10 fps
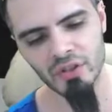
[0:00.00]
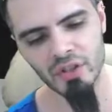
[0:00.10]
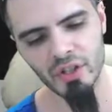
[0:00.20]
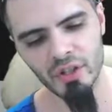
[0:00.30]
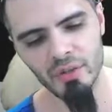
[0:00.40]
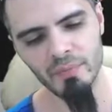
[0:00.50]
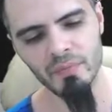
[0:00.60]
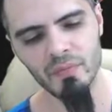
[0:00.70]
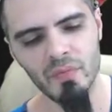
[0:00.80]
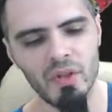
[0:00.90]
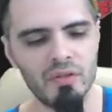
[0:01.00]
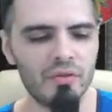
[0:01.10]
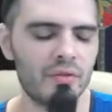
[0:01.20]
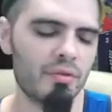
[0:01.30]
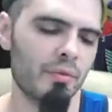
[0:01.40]
here. As
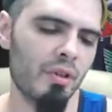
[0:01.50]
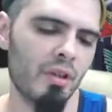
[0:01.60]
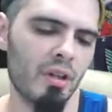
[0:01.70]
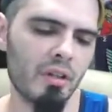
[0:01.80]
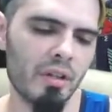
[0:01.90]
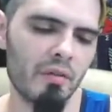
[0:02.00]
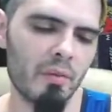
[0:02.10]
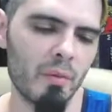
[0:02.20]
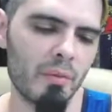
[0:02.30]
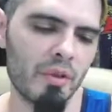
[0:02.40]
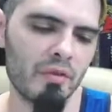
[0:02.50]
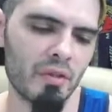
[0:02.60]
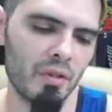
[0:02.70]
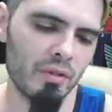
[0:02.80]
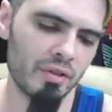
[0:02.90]
usual, I'll give them a bit of a
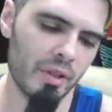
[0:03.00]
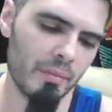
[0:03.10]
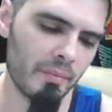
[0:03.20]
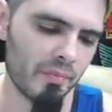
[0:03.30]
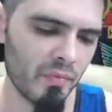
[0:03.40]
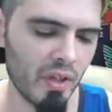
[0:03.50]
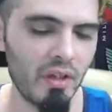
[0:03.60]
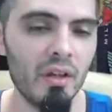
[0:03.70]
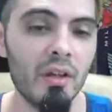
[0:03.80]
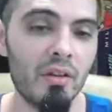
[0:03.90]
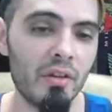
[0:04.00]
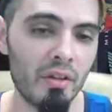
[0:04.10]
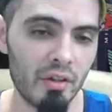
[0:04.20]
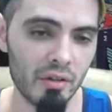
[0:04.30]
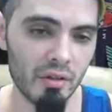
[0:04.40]
close-up, and
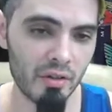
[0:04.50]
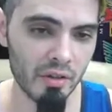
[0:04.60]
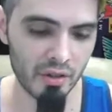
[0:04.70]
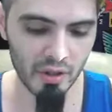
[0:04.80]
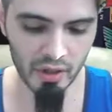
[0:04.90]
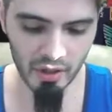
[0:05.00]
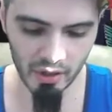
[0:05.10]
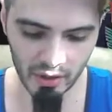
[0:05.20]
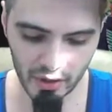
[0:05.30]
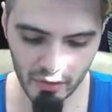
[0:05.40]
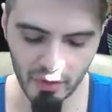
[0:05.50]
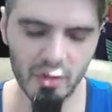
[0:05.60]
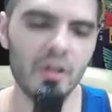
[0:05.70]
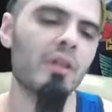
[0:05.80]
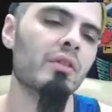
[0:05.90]
they're different
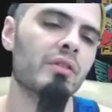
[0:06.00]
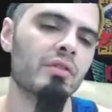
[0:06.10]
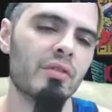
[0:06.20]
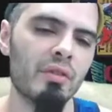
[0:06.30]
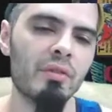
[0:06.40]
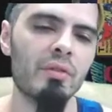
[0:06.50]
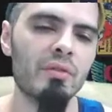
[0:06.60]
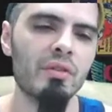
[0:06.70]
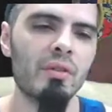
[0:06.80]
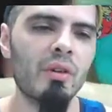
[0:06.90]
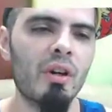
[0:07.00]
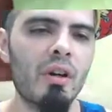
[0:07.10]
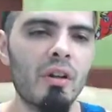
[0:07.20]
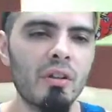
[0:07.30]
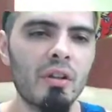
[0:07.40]
colors too. So
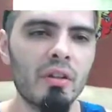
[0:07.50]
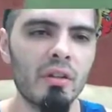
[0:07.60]
Hulk,